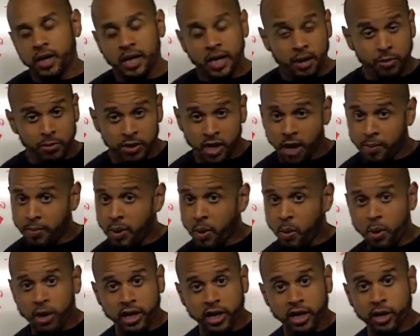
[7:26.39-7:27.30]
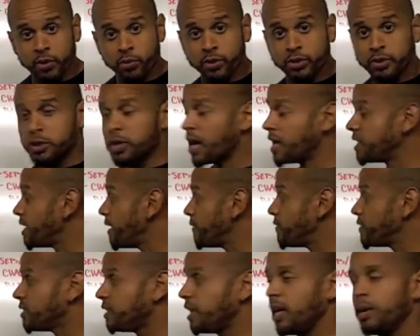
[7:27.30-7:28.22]
Hit me up. I want to hear what you guys have
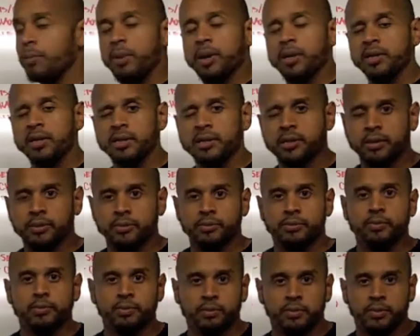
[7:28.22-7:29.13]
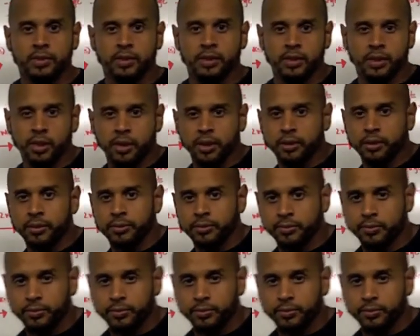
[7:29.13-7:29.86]
to say about this. Till later.